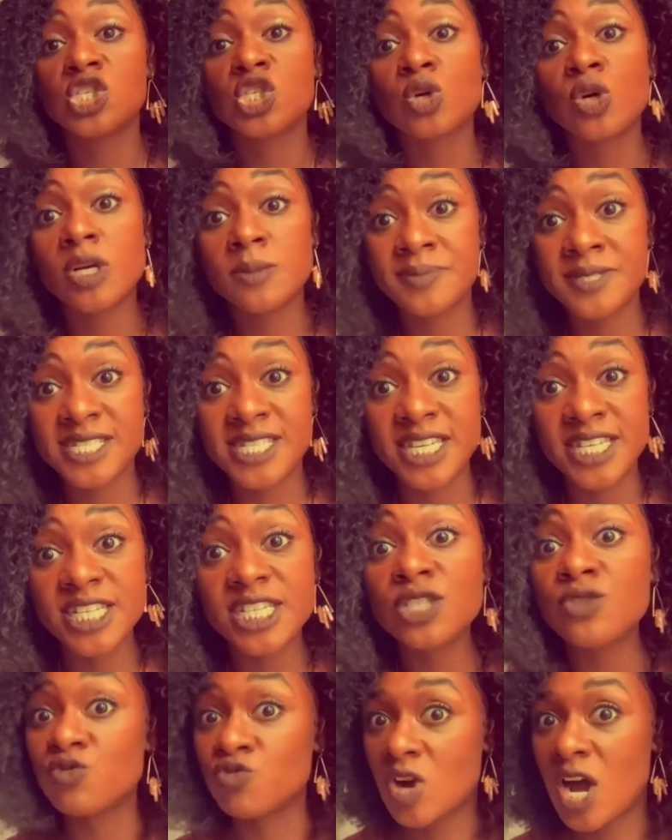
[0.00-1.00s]
So
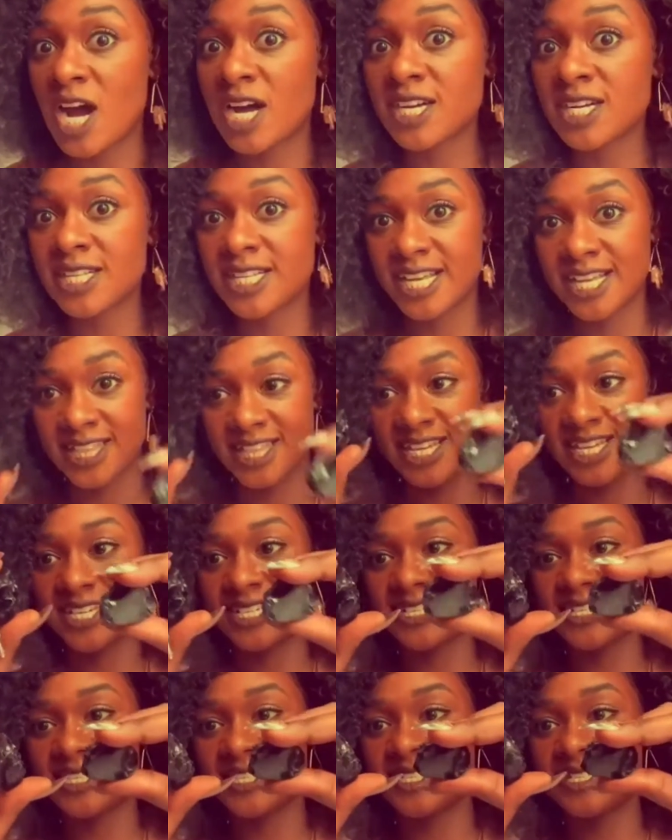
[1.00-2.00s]
obsidian rock like
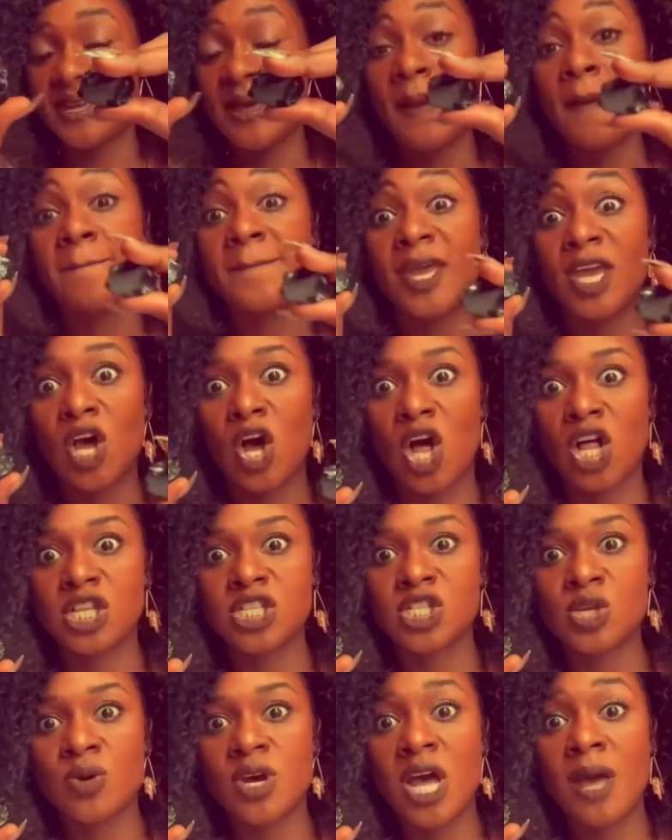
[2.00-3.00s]
this may
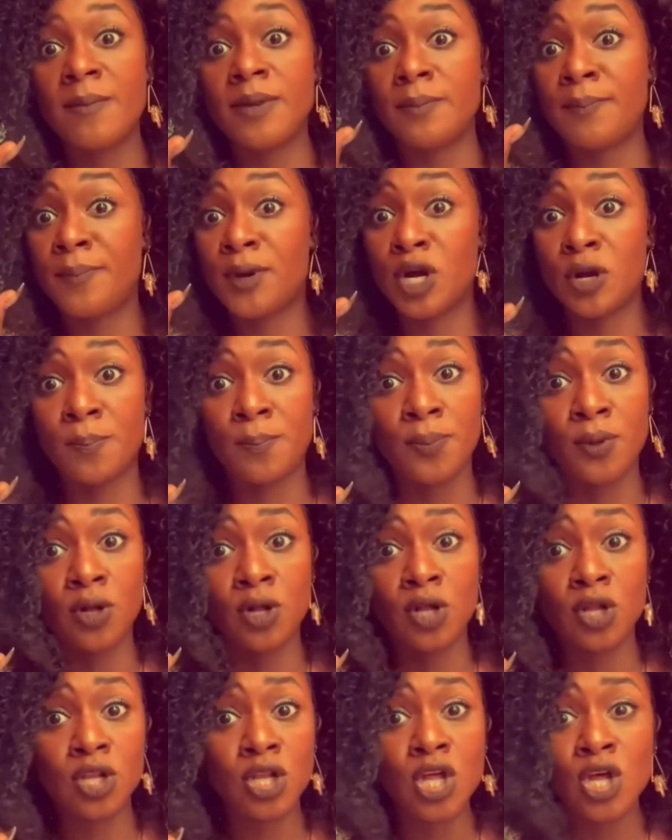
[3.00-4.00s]
also come in
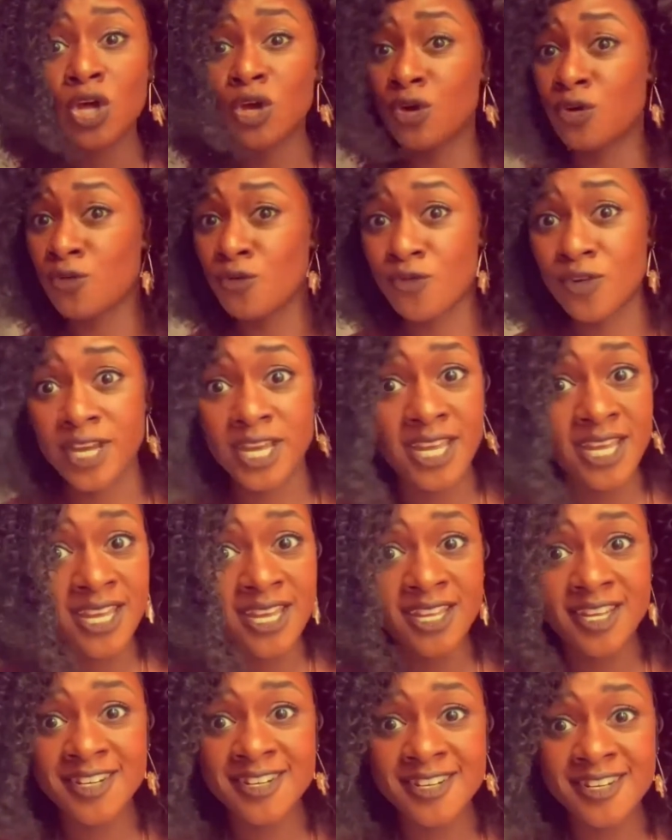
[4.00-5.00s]
purple,
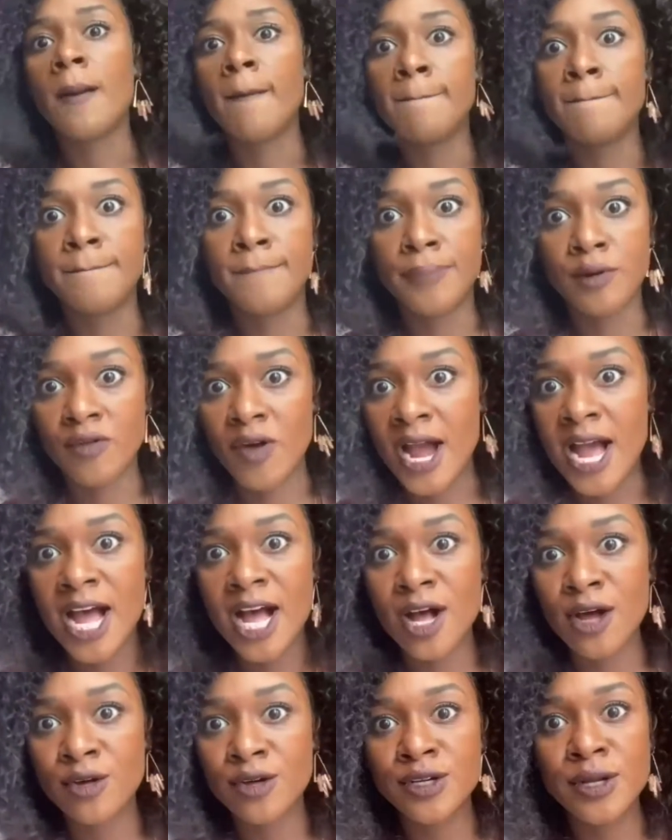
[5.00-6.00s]
green,
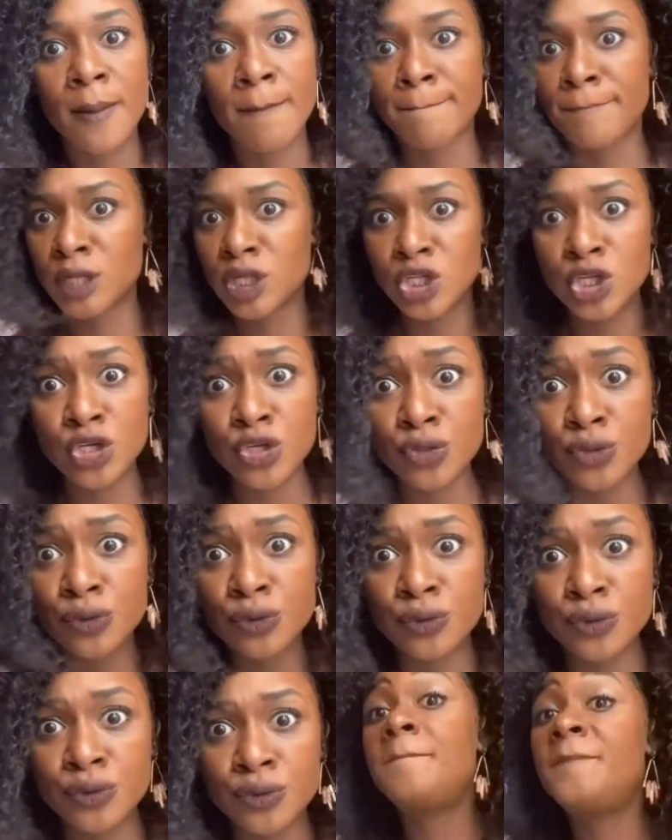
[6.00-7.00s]
brown,
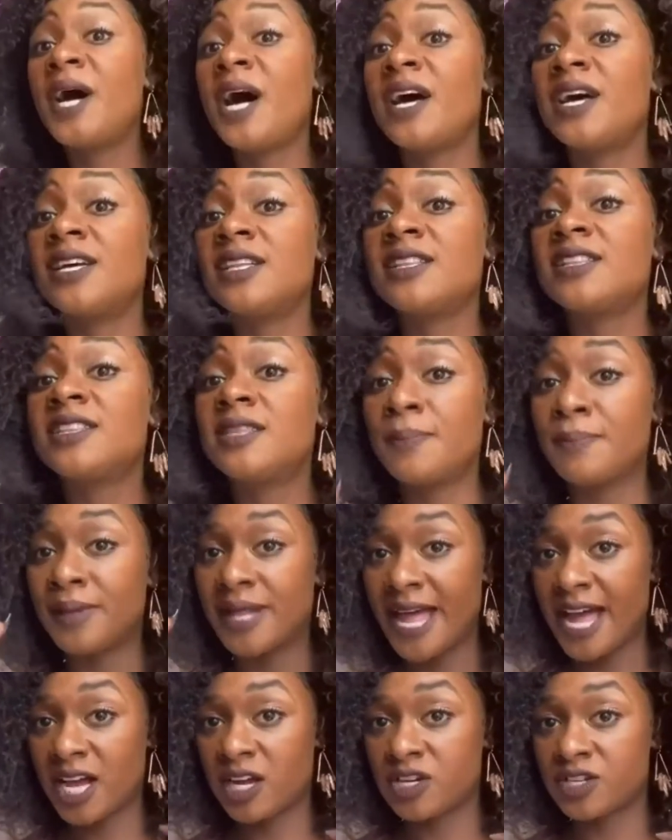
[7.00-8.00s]
blue, but the
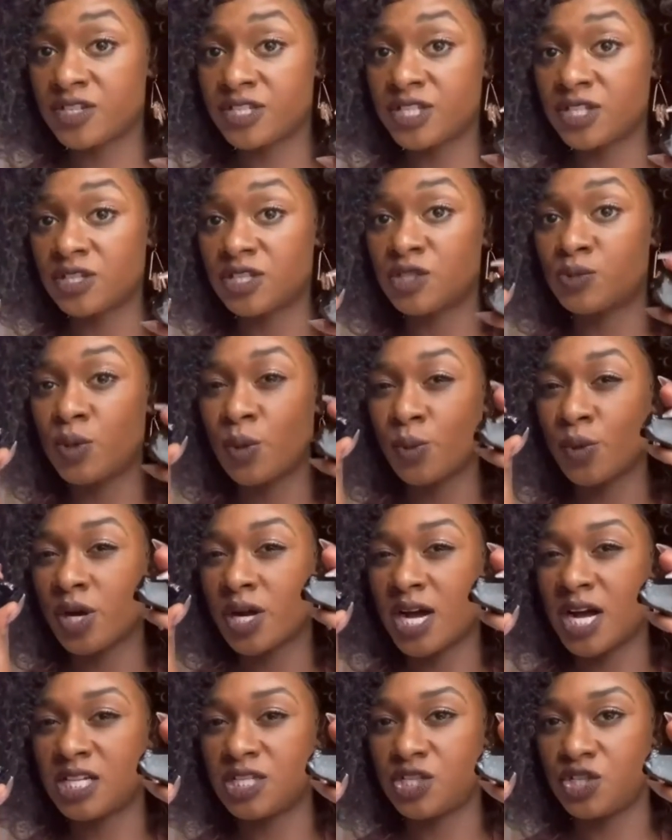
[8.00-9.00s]
black crystal is what
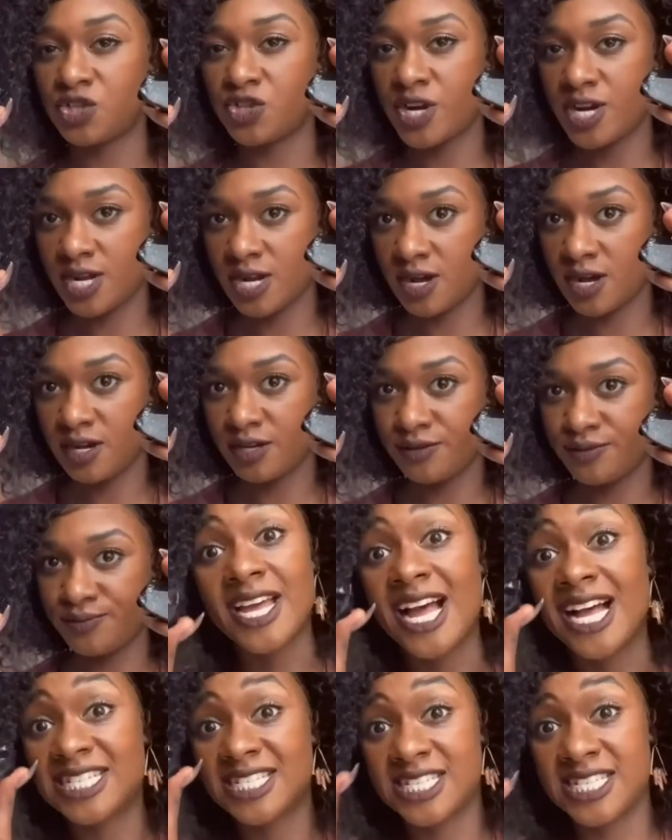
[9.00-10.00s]
we're concentrating on,
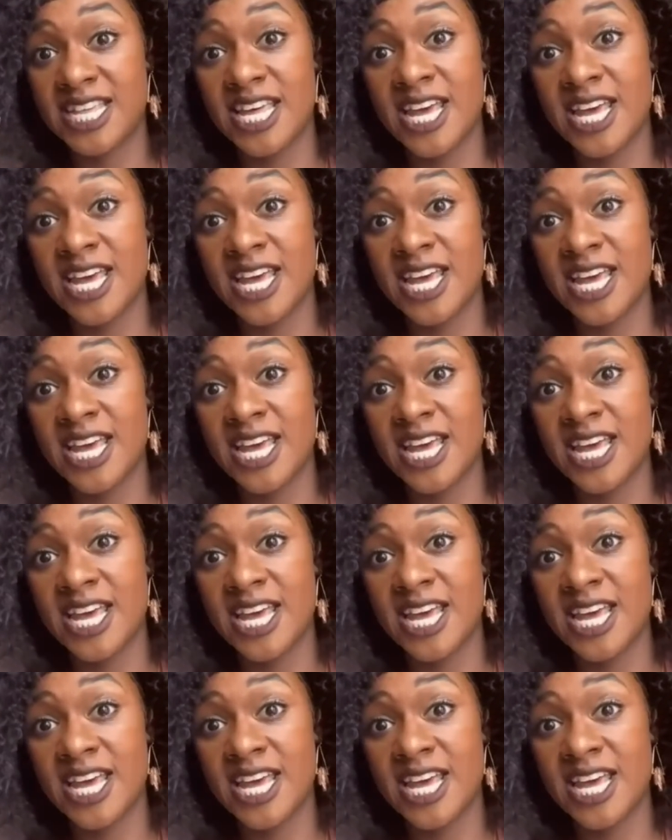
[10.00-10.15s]
as